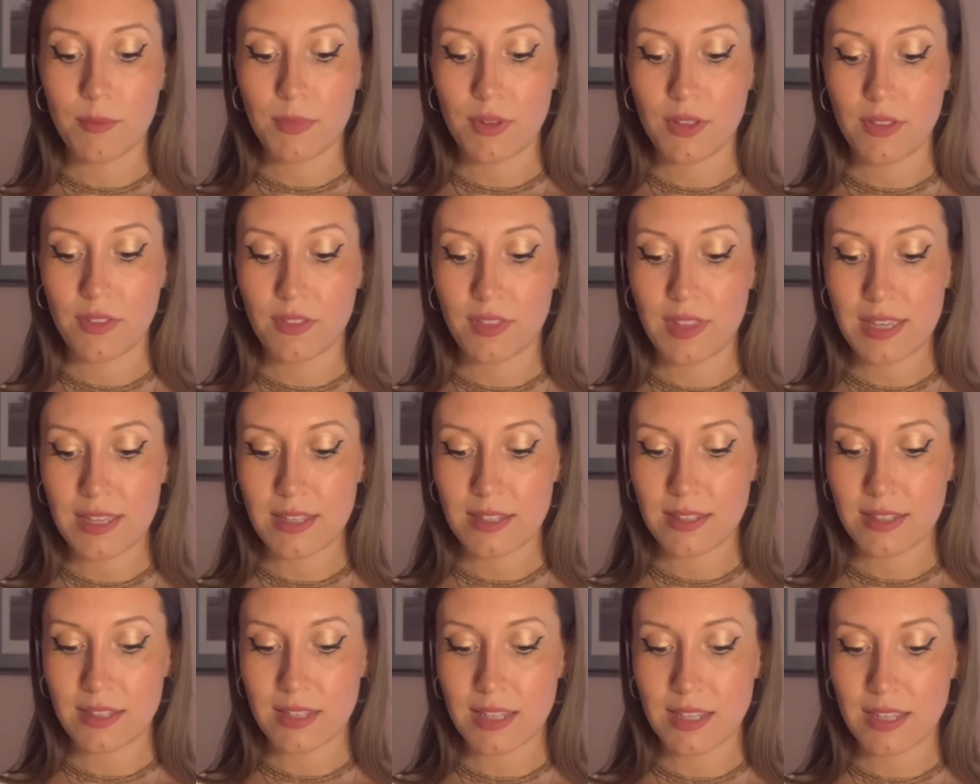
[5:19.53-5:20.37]

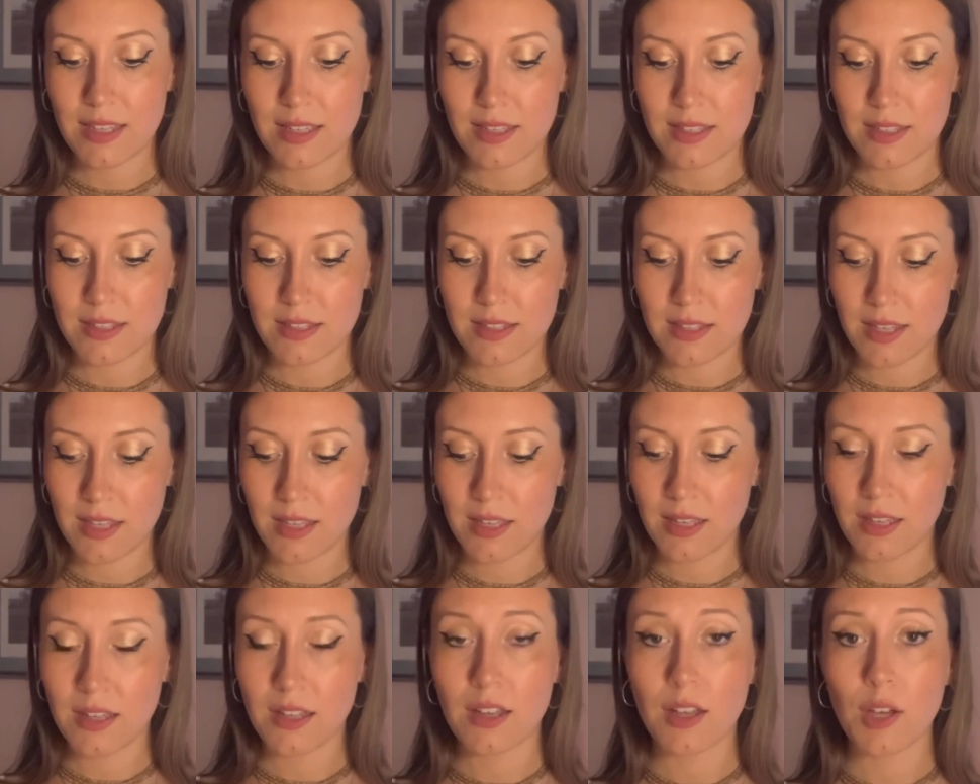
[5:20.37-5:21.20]
This is
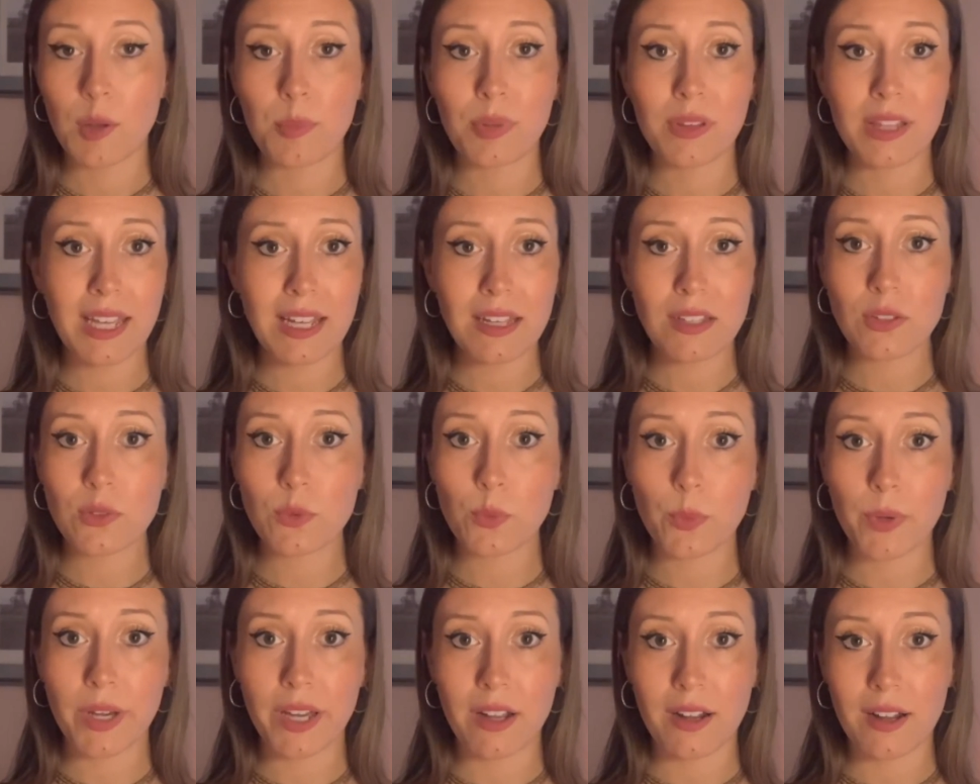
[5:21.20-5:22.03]
a
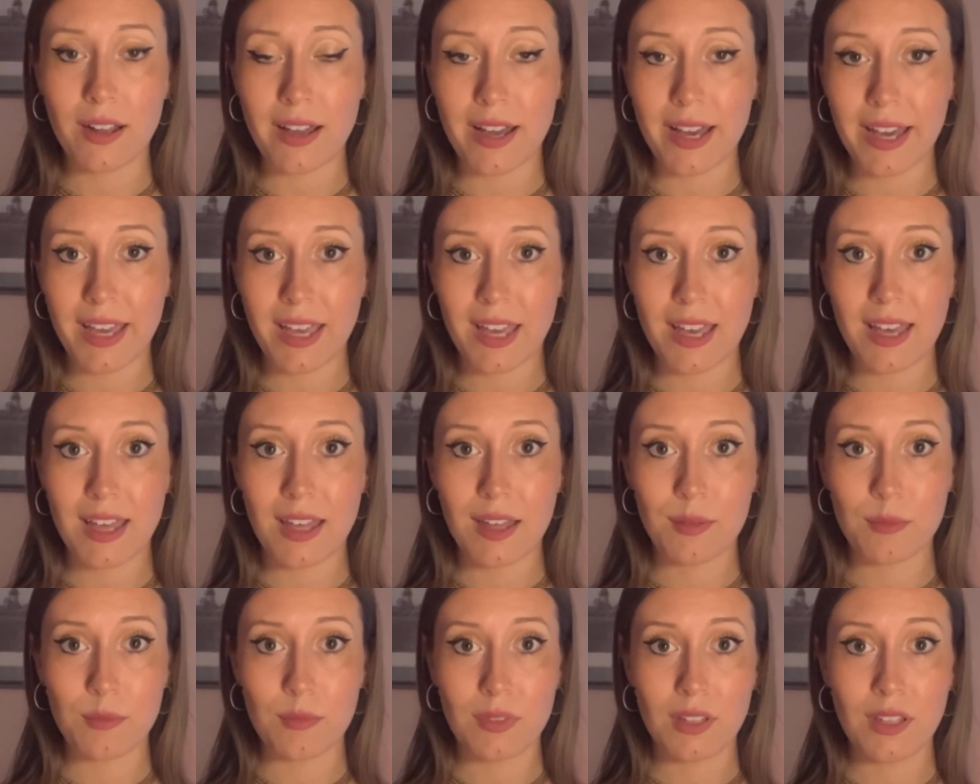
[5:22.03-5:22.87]
place where I
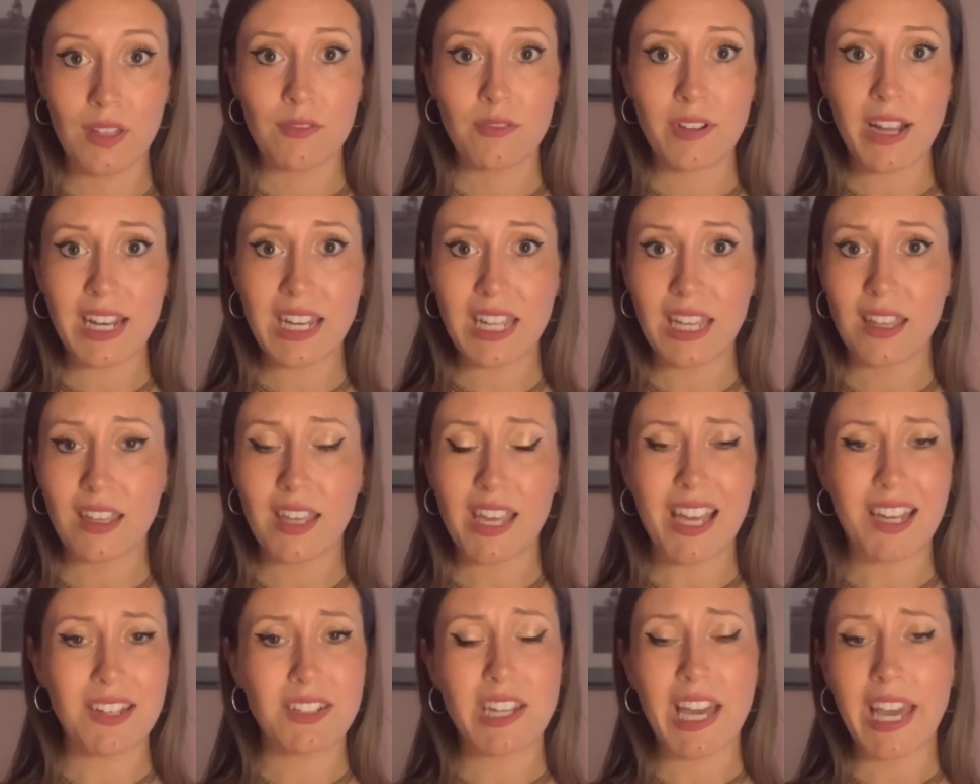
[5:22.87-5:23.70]
am writing
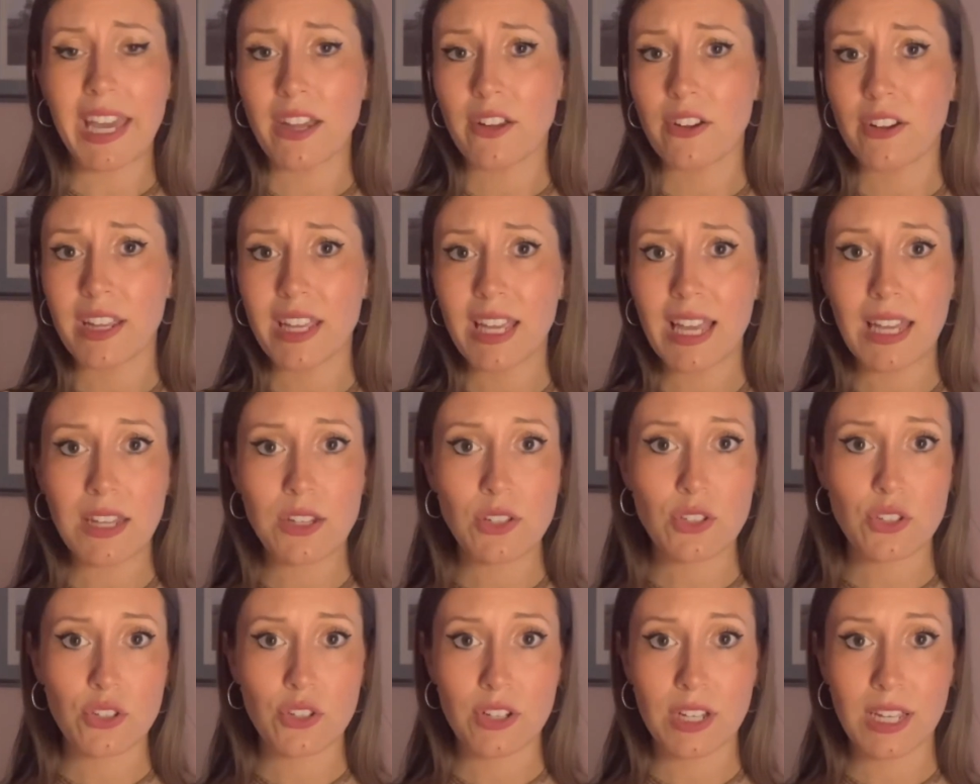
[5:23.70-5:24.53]
diary
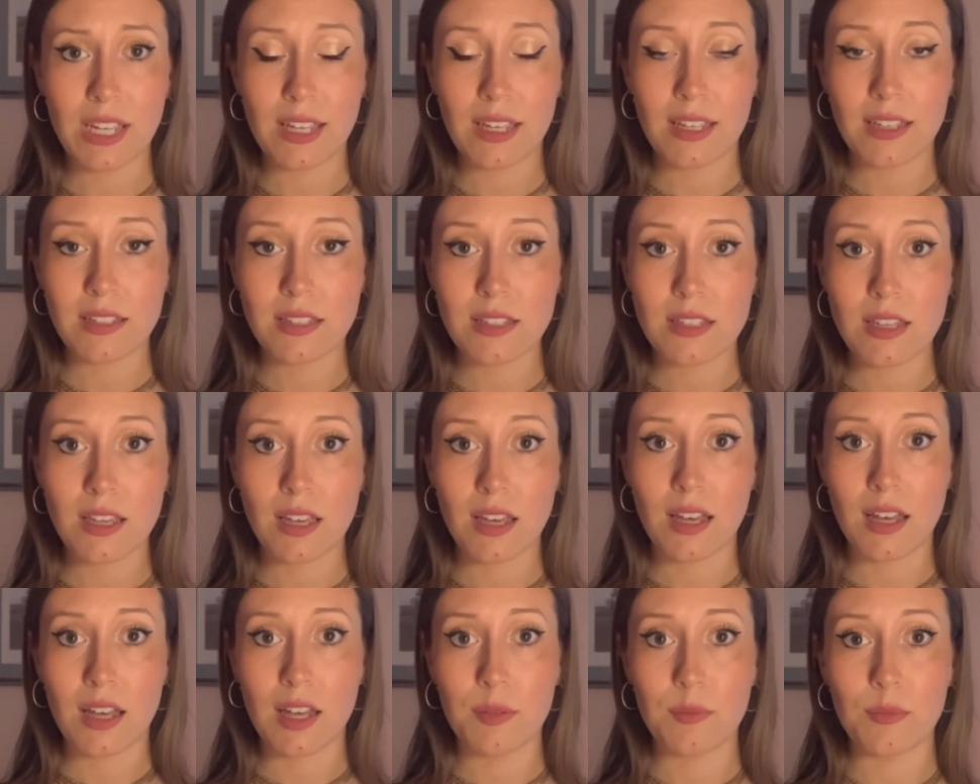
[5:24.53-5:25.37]
entries,
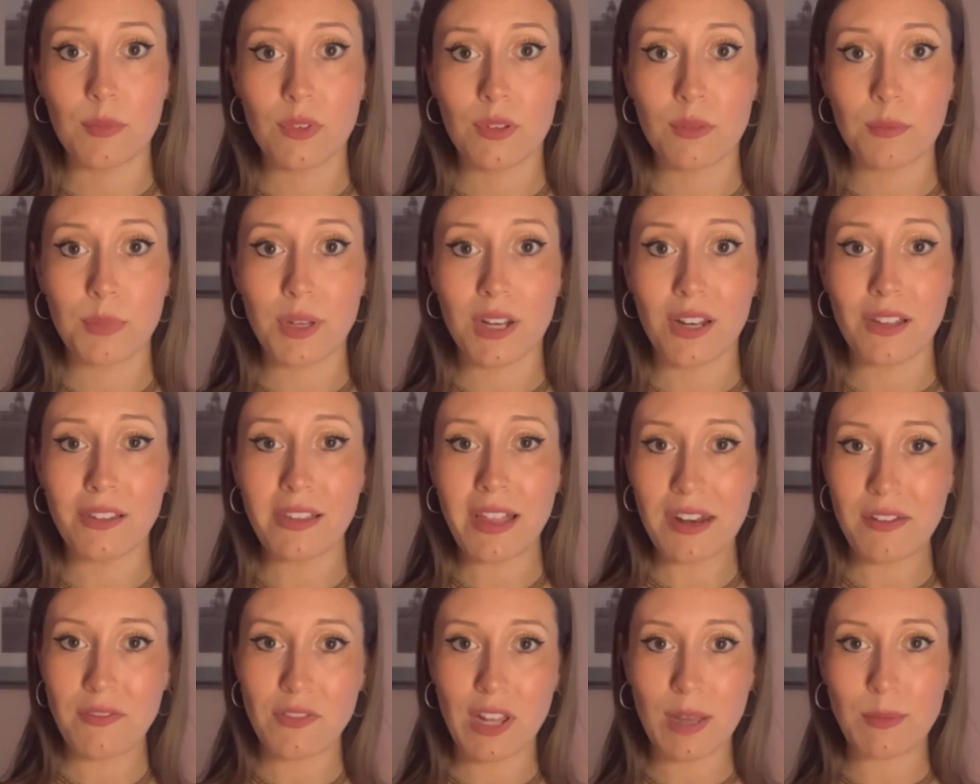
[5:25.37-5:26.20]
but a
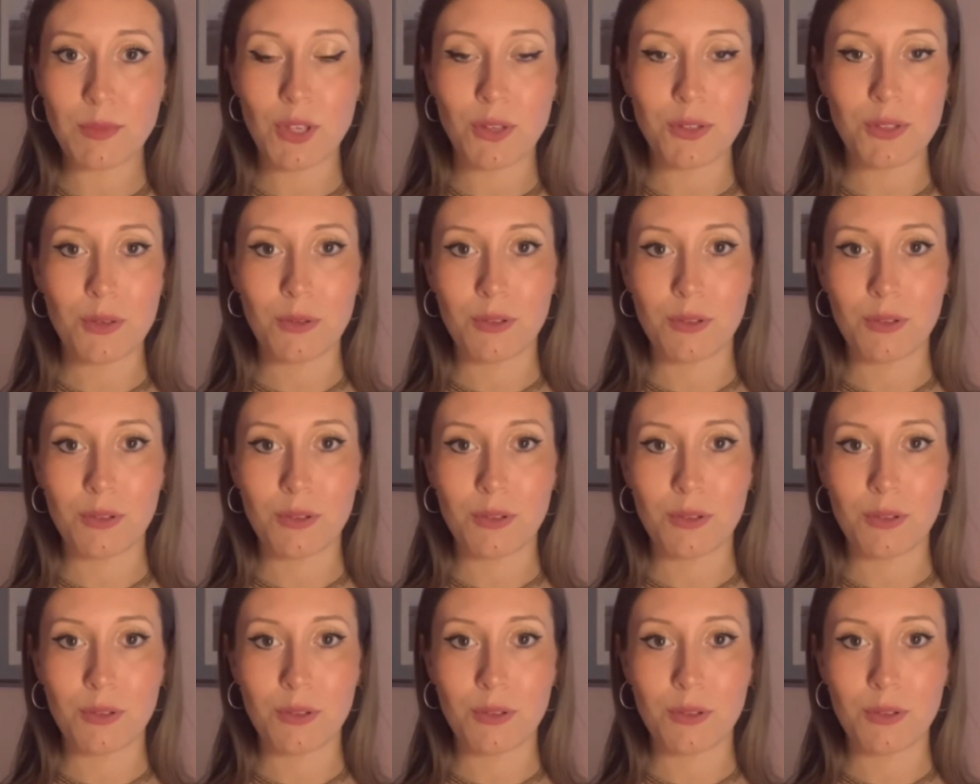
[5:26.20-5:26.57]
lot of times also